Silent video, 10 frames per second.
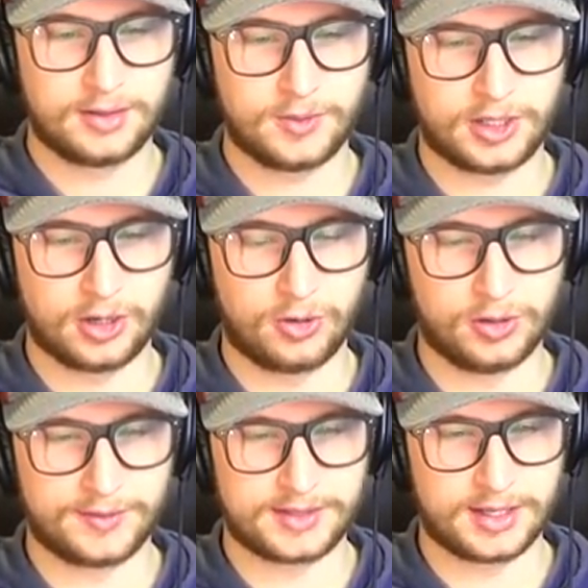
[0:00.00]
Here we go,
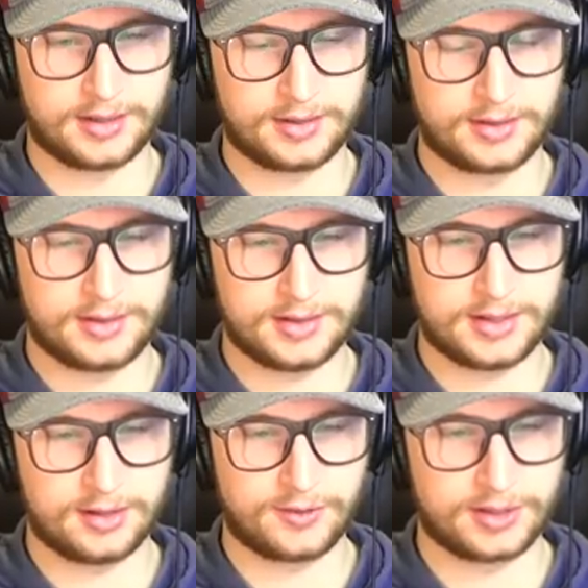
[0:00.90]
Olofsson.
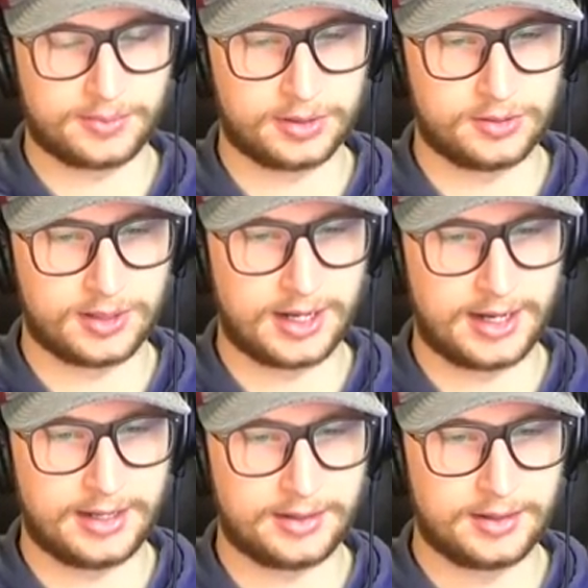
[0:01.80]
He's in over the blue
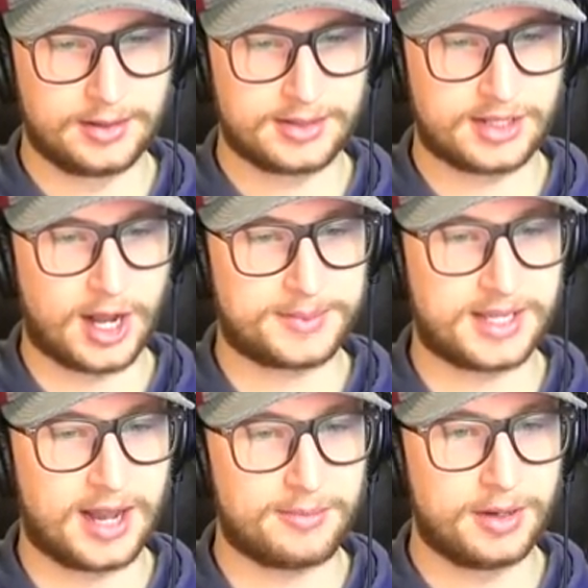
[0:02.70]
line.
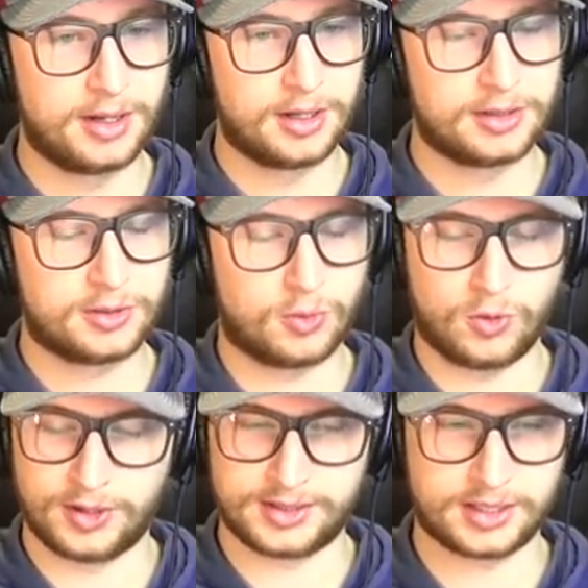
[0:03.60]
Stops up.
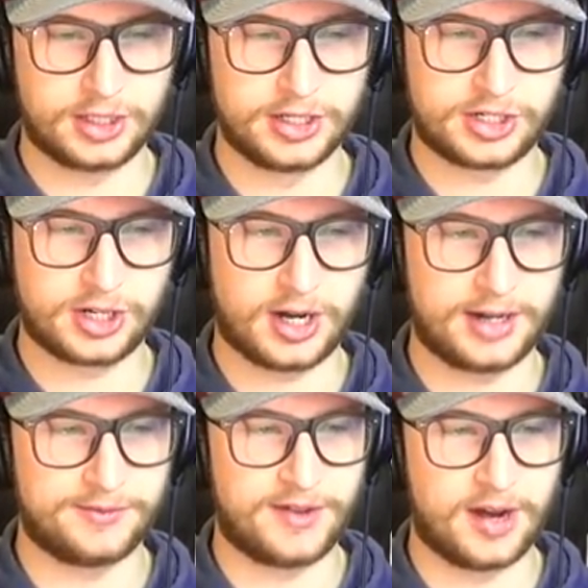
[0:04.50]
Oh, that's a good
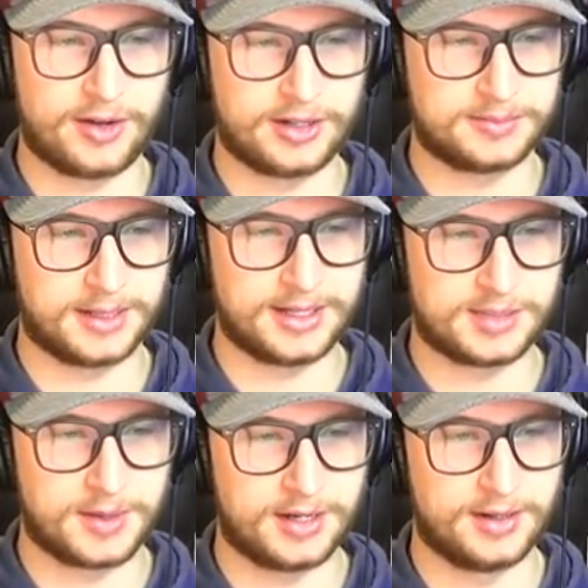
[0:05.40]
shot. Very good
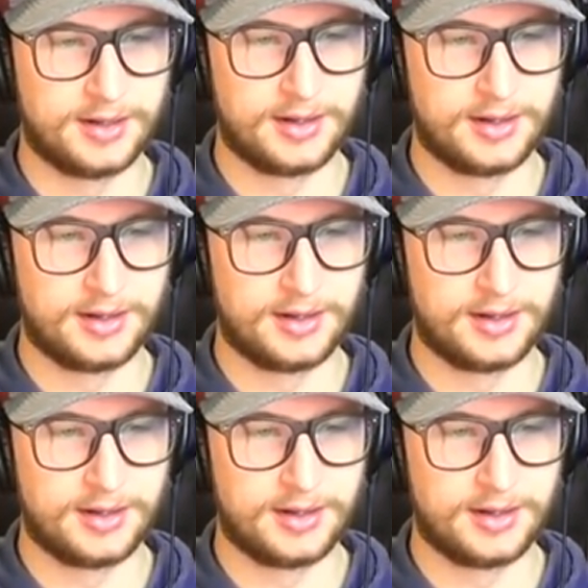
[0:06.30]
placement.